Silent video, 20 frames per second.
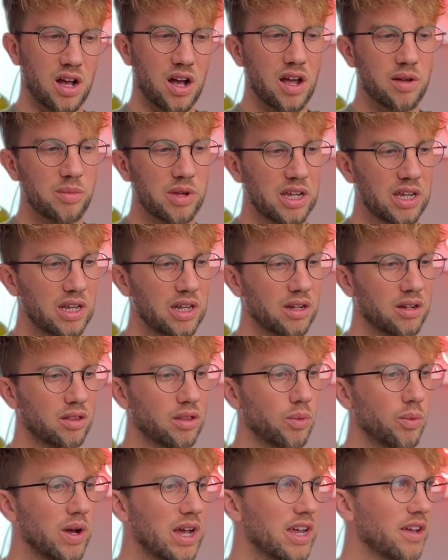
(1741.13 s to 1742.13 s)
I mean,
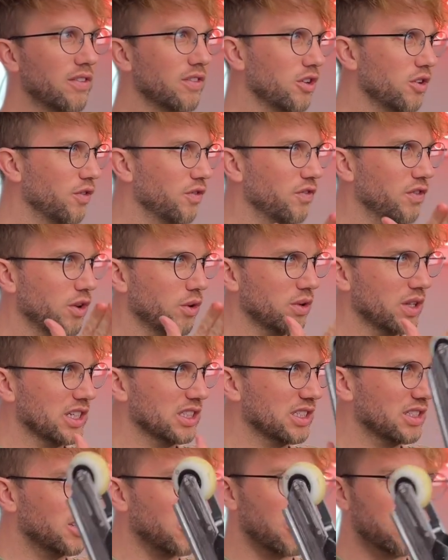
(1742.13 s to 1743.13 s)
the way it, you feel
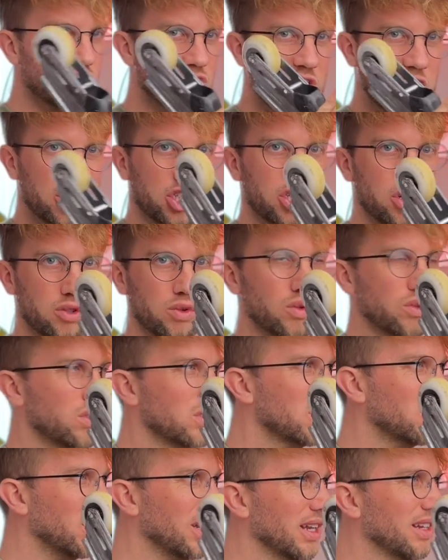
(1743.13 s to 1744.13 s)
this directional
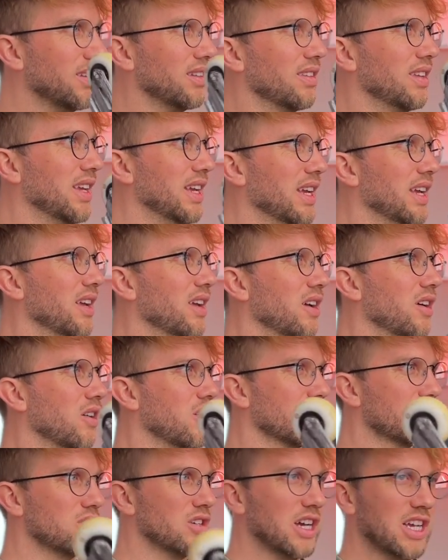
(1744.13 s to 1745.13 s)
solidity
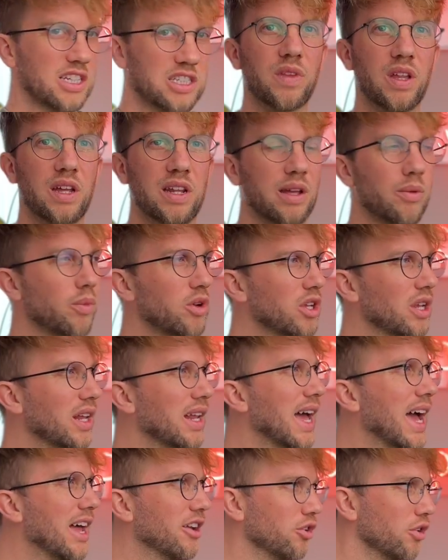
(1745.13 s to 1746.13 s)
on grinds, and then when you
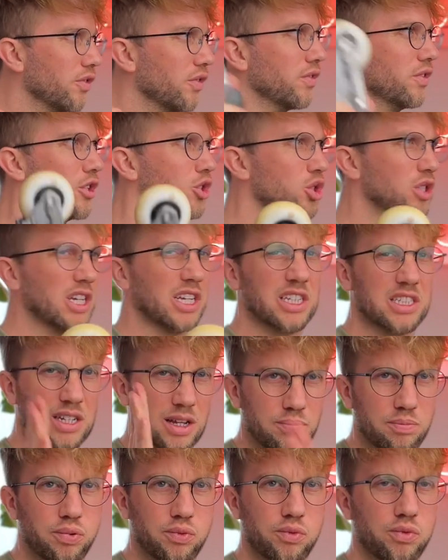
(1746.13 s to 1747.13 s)
land off of the trick, it's
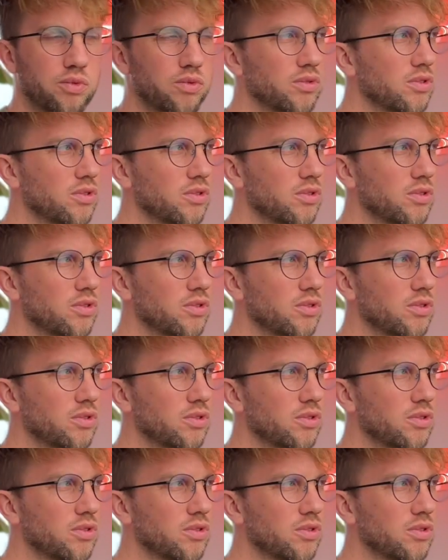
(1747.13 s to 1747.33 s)
like phew,